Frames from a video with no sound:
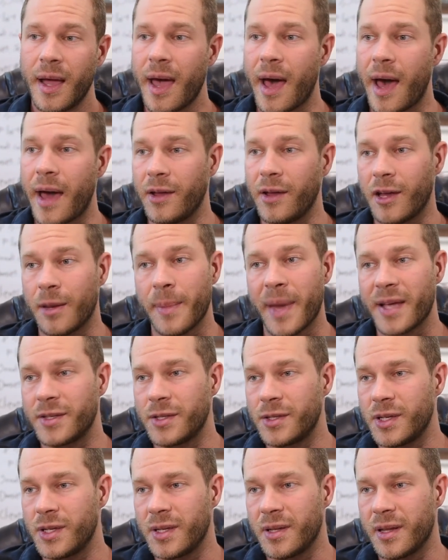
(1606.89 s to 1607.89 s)
How do you get
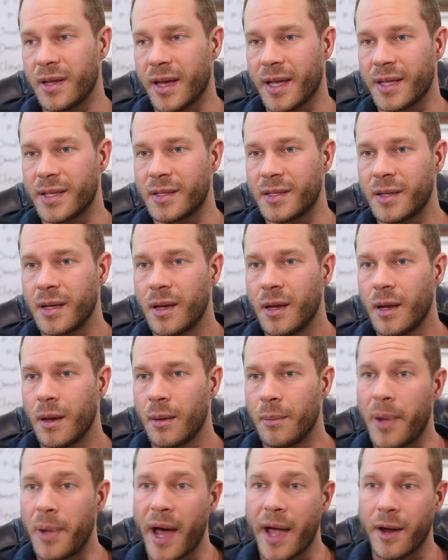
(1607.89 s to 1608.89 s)
messaging that gets
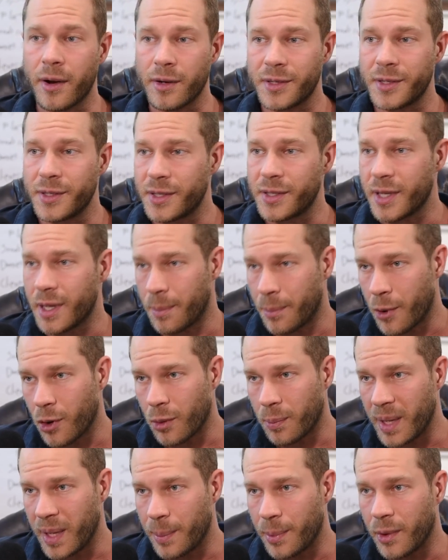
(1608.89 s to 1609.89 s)
buyers instead of
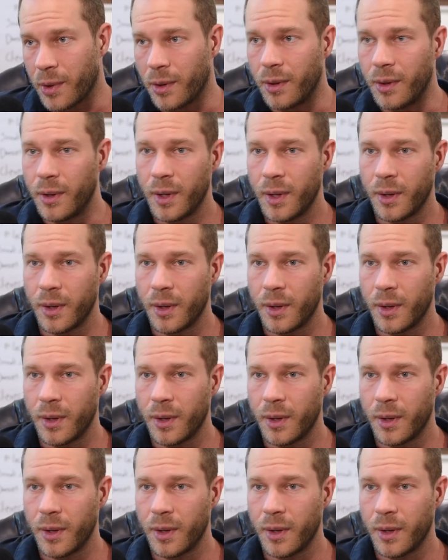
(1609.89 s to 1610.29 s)
broke people?